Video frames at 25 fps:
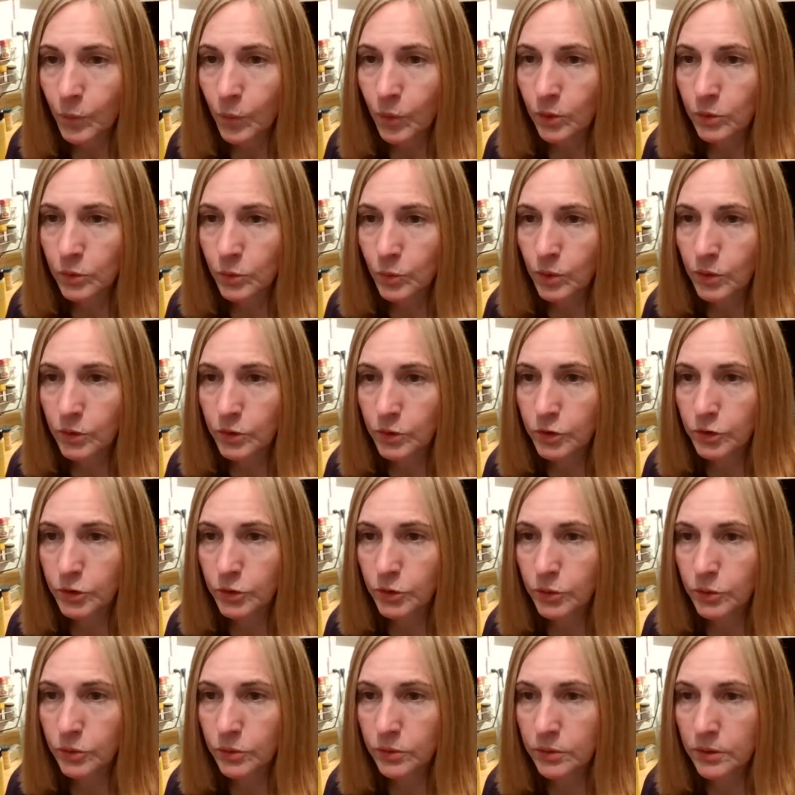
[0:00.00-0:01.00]
World War
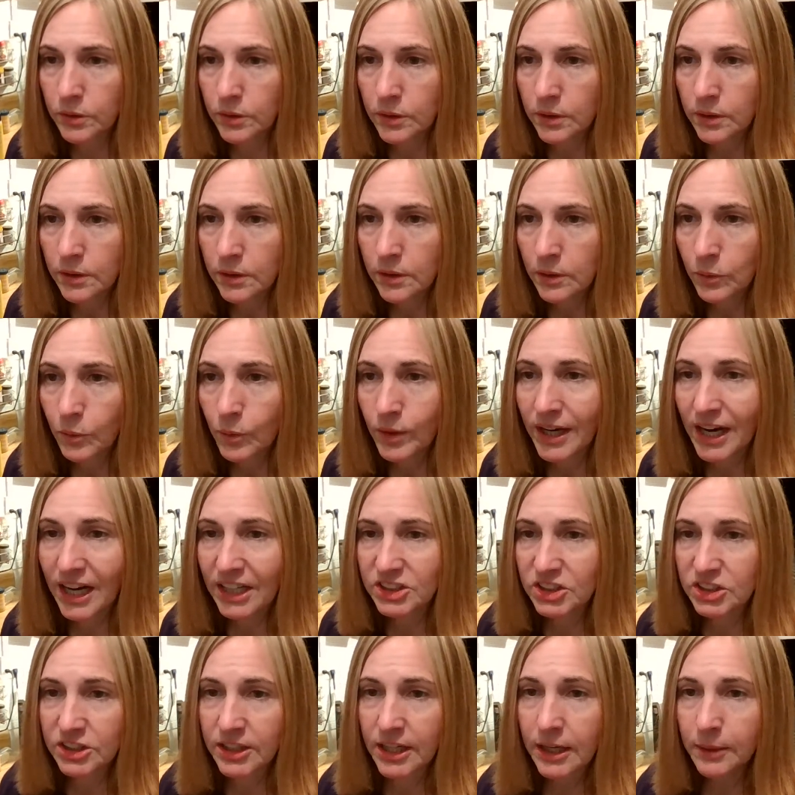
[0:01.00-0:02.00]
II. We
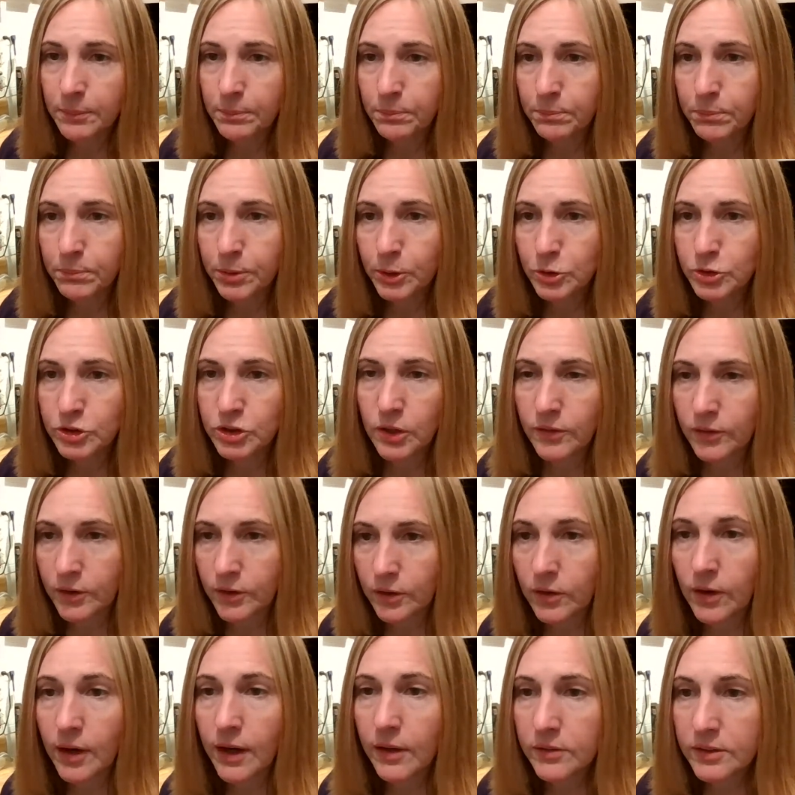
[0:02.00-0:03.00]
actually had boots on
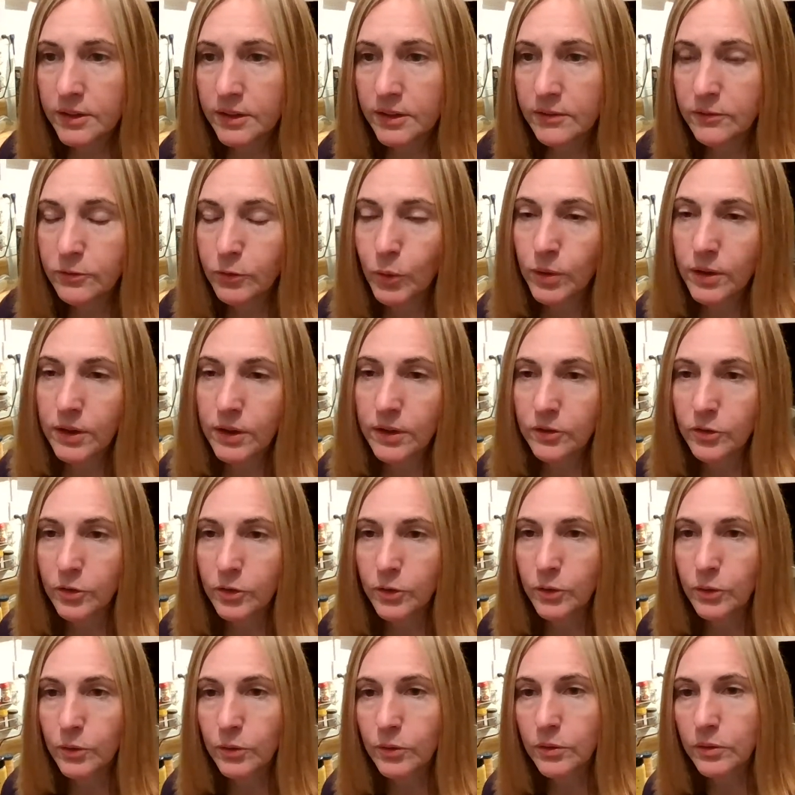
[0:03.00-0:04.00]
the ground in
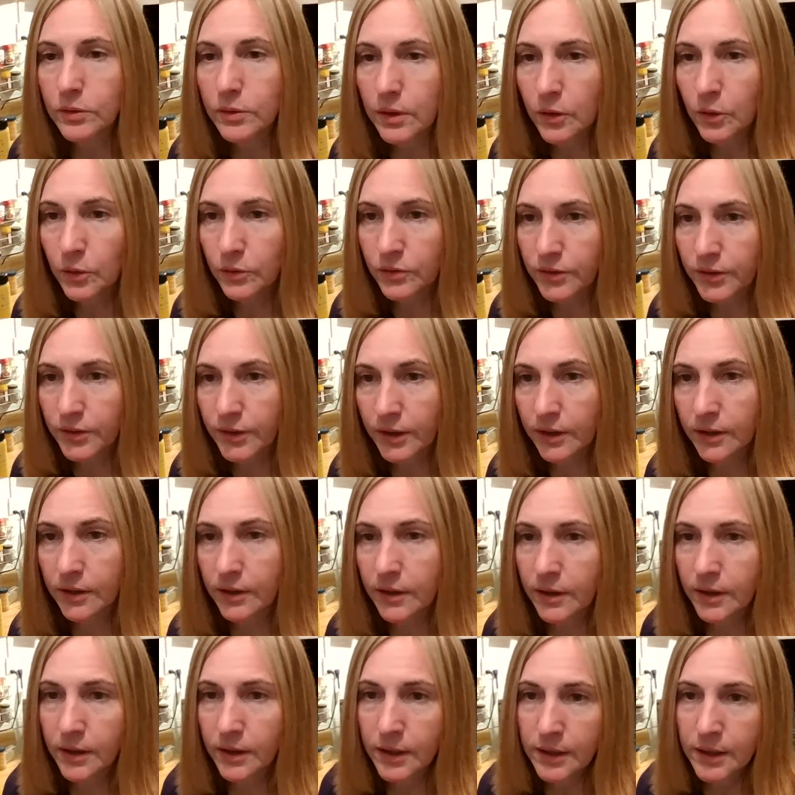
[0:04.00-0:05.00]
42 over
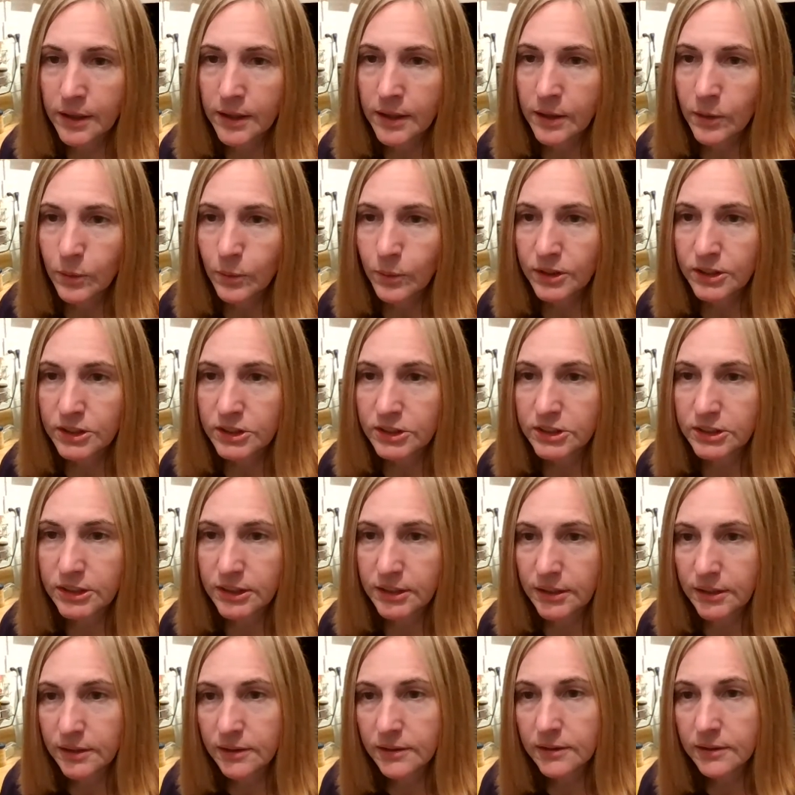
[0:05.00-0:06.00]
there. We just
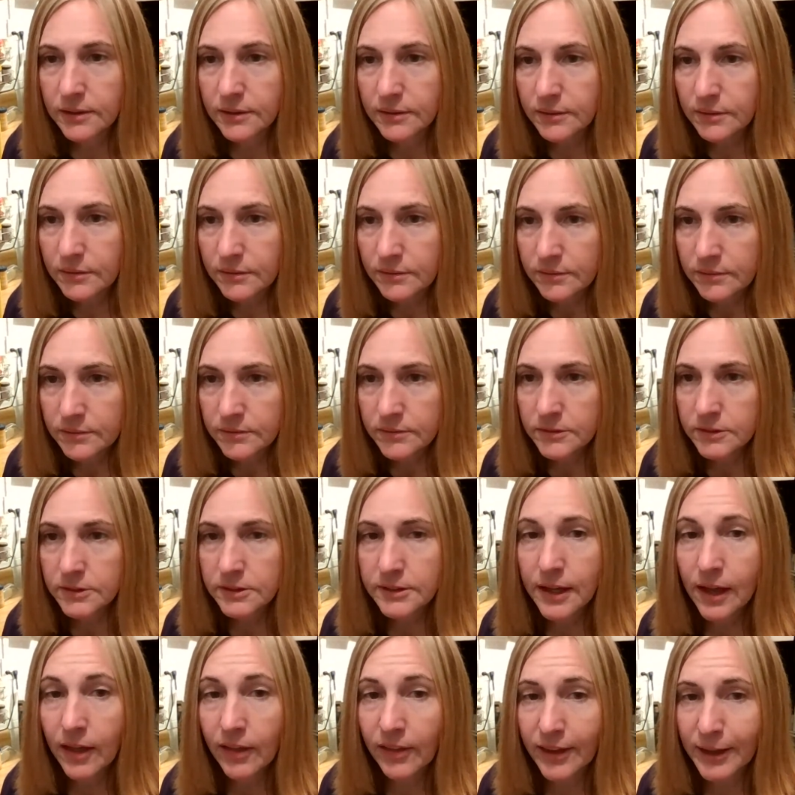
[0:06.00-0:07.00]
didn't
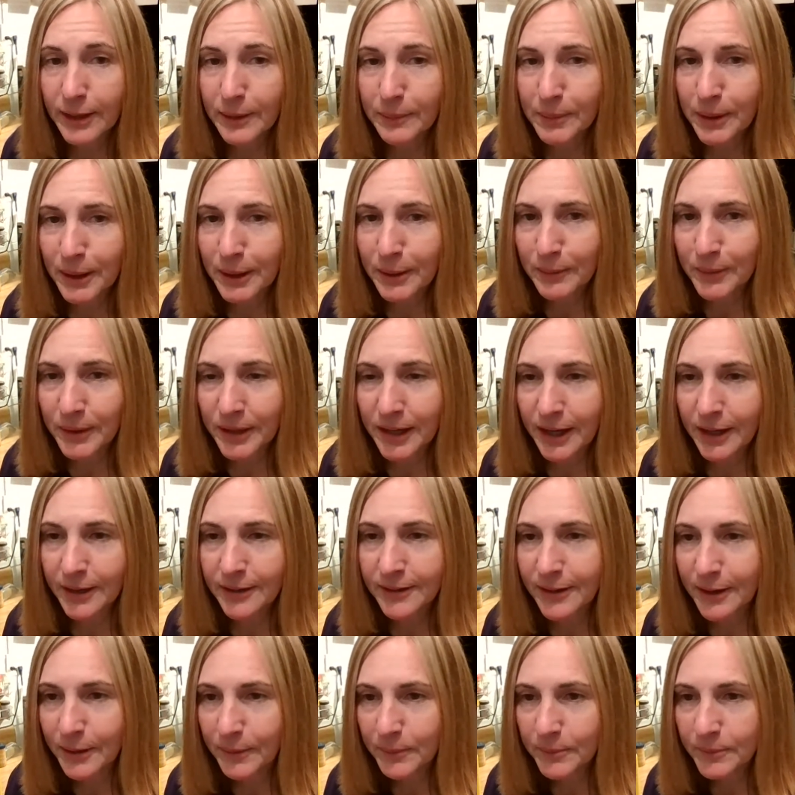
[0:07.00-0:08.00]
tell anybody we
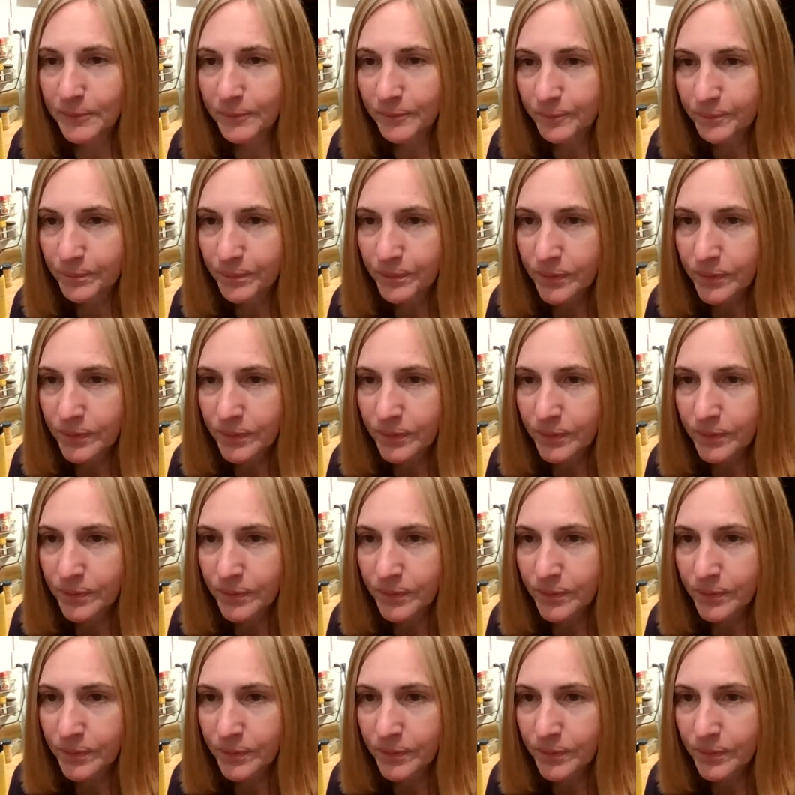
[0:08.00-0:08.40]
had them.